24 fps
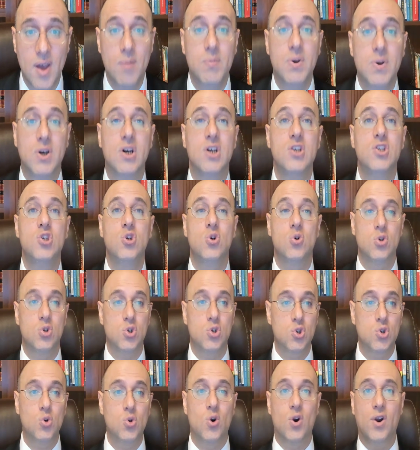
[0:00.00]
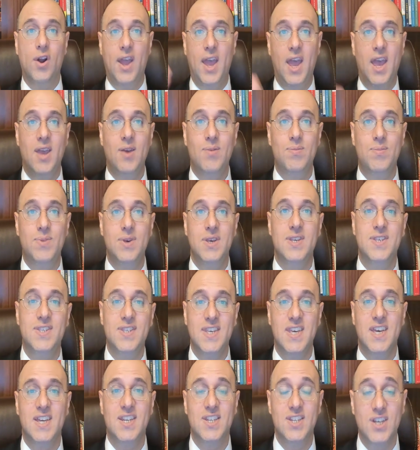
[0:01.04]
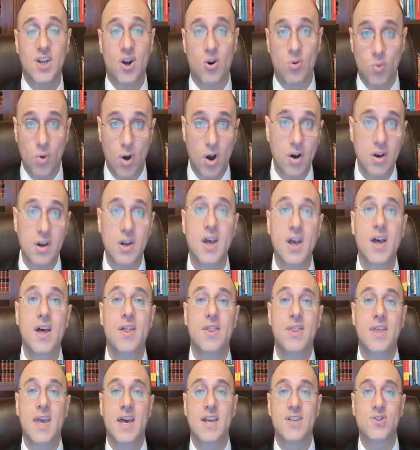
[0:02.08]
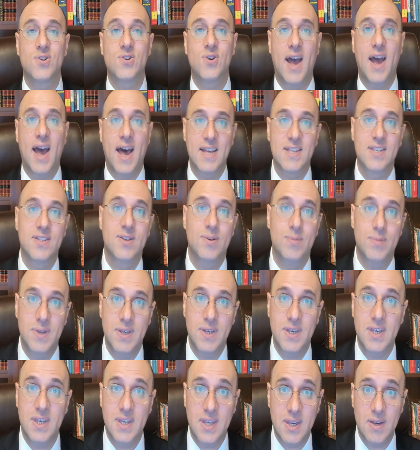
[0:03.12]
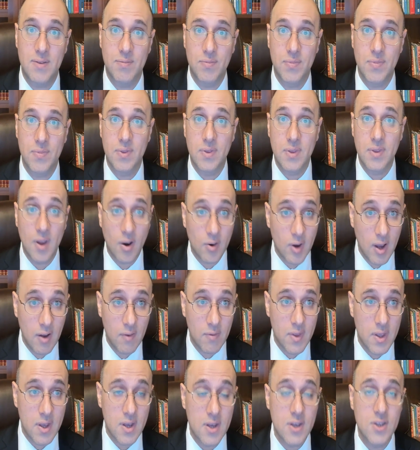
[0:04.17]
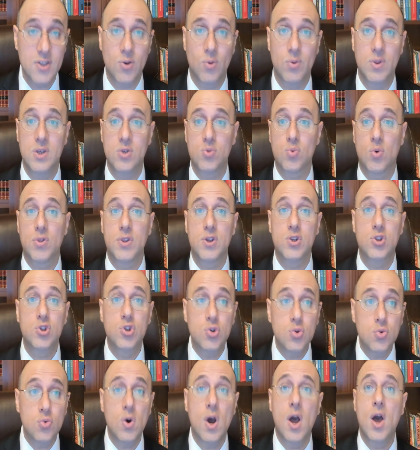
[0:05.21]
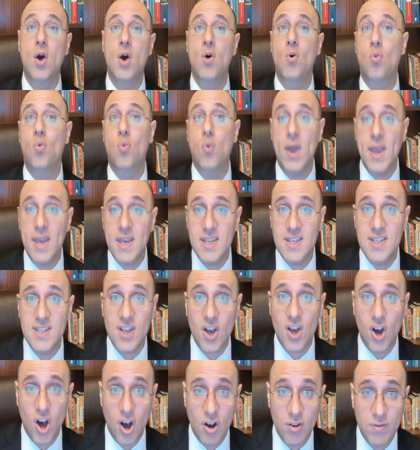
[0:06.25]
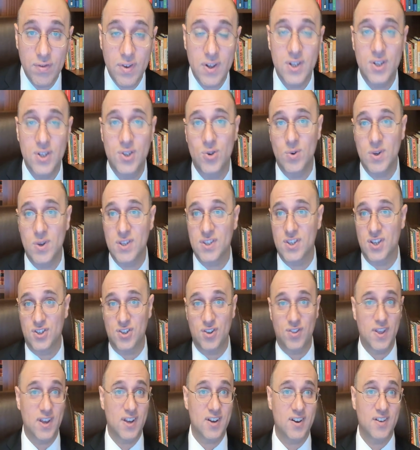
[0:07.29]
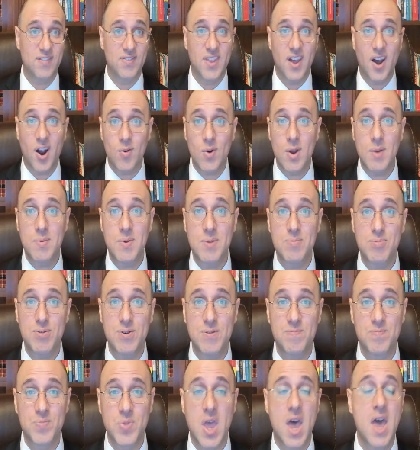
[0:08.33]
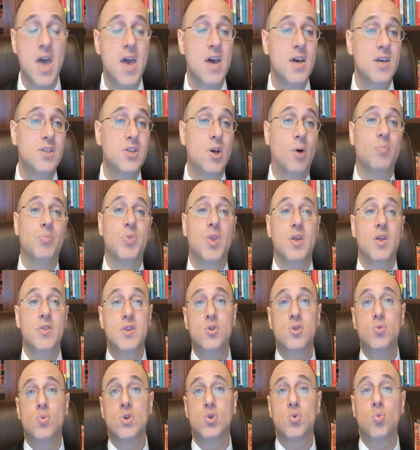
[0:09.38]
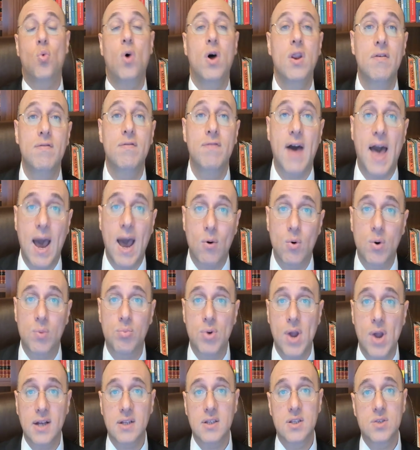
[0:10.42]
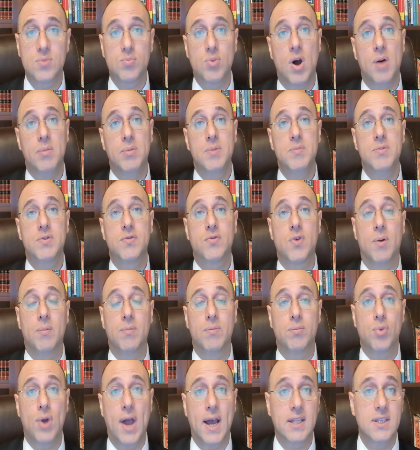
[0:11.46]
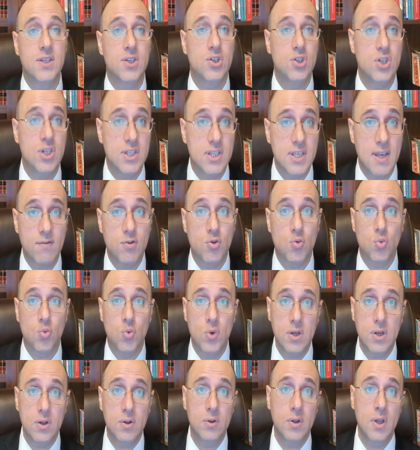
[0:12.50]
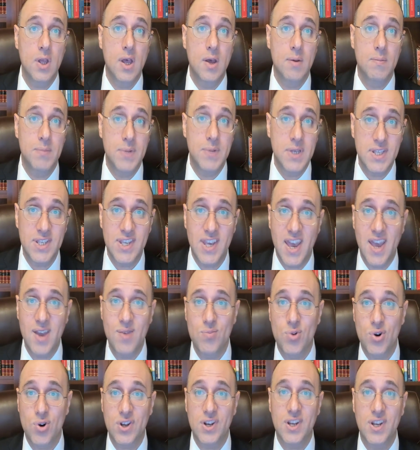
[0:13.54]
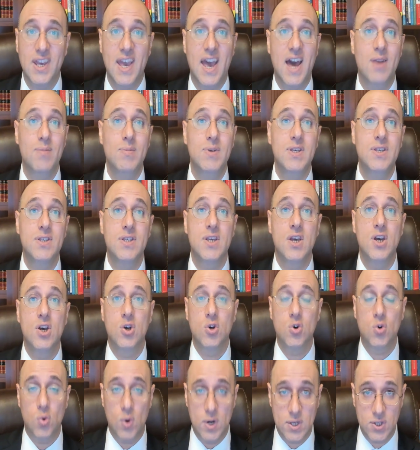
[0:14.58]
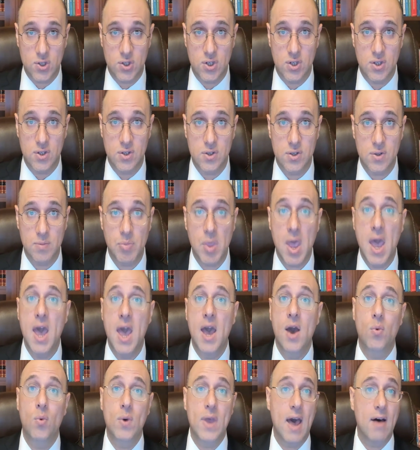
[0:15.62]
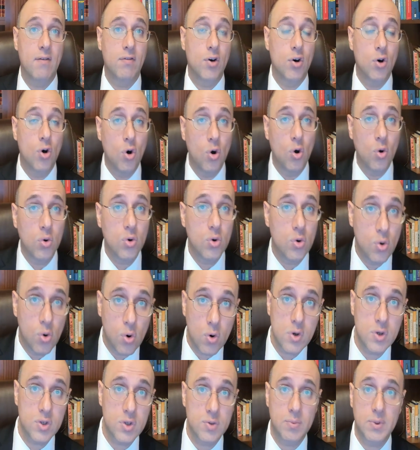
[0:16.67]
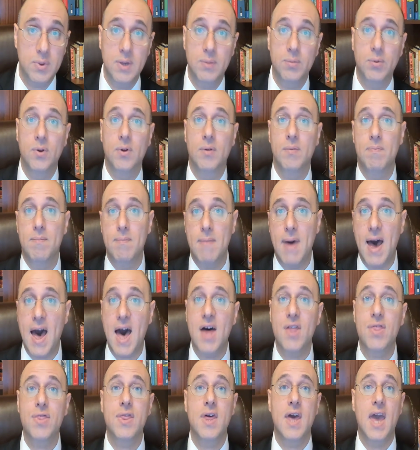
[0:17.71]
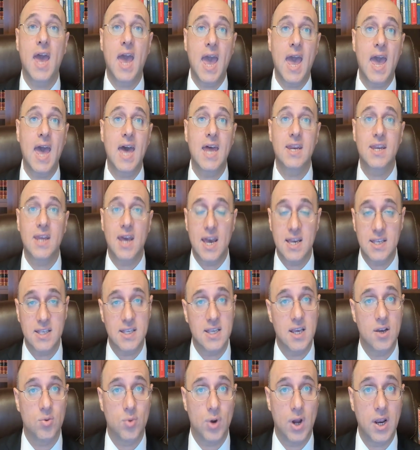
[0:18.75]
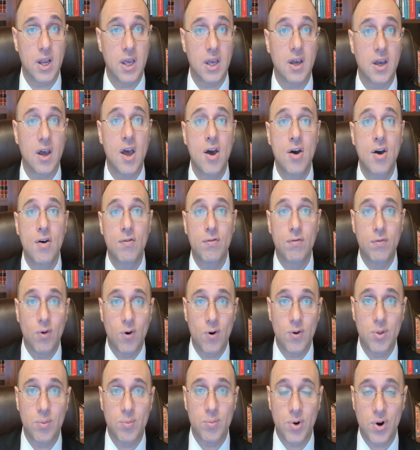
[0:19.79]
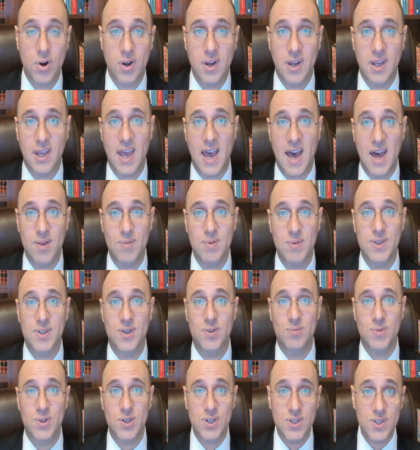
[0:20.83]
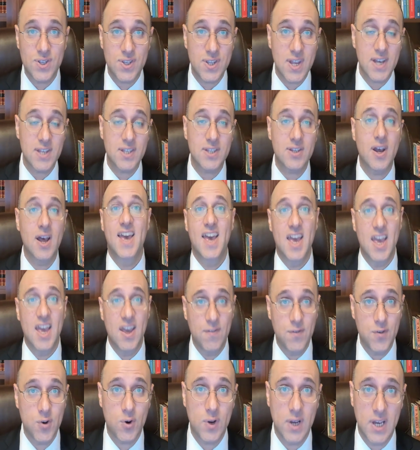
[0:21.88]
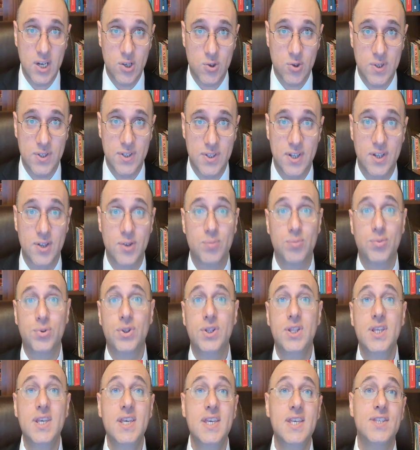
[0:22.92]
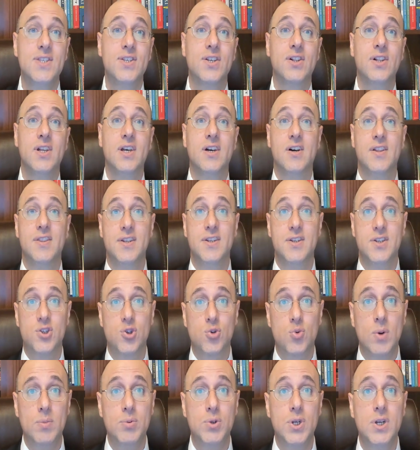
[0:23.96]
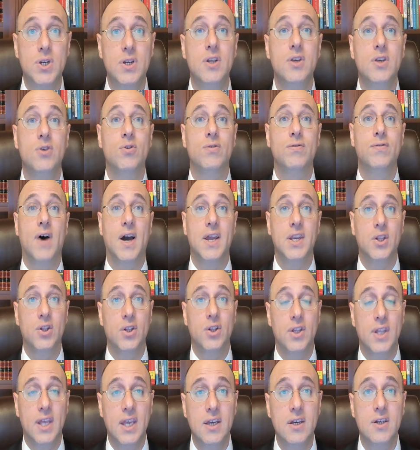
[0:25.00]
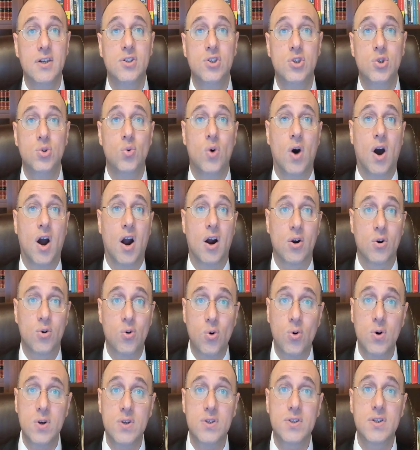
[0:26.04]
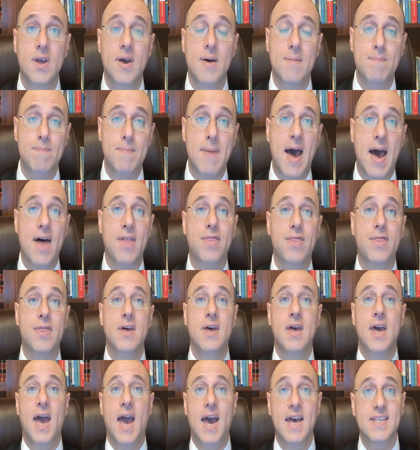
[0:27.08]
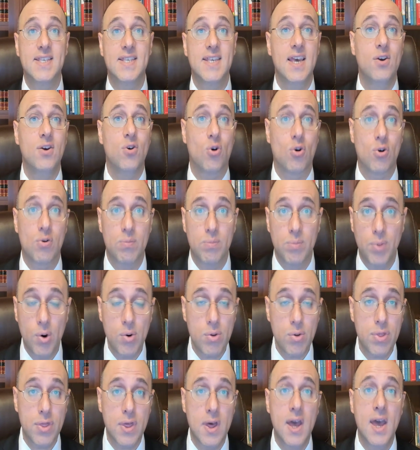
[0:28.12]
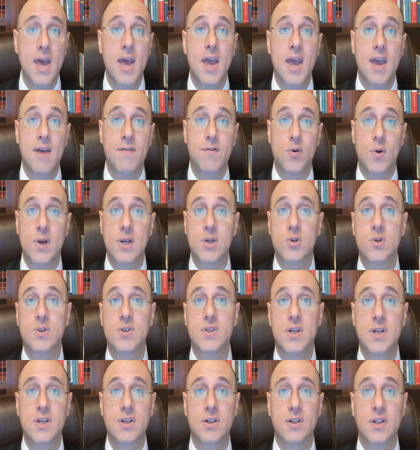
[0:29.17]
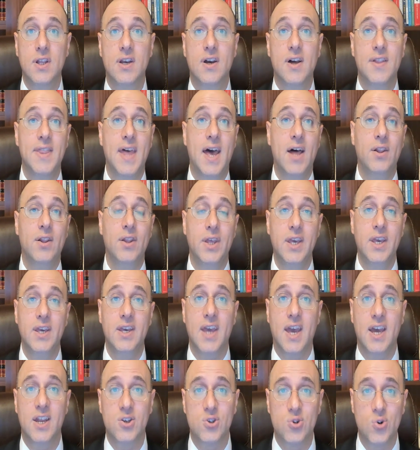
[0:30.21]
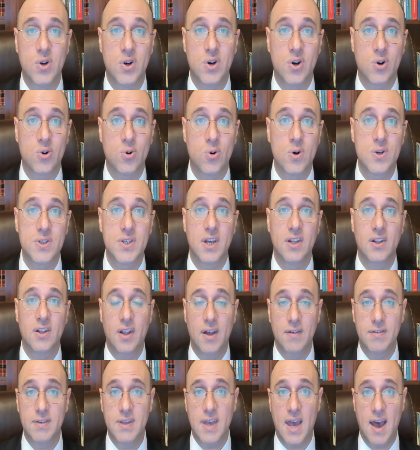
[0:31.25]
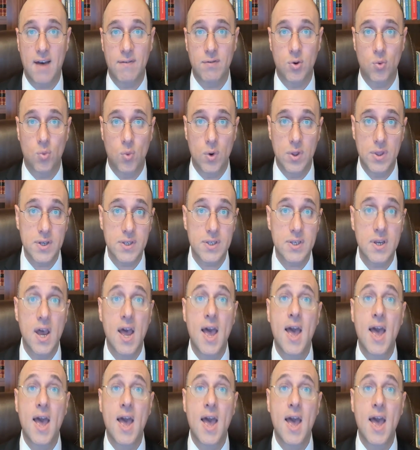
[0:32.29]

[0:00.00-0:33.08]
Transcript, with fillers: because you're sure A, B, C, and D are wrong. The answer has to be E. Okay? So these were the two ways of doing such a thing. All right, people? So this was one of our practice problems from practice sheet seven, real BCA Bergen Academies questions. We have a whole course, people, math and essay writing for the Bergen Academies admissions test. If you're interested, please click on the description. You'll find a link to our course, Math, Essay, or Both. If you're interested, click on that link and join our course. I'd love to have you with us.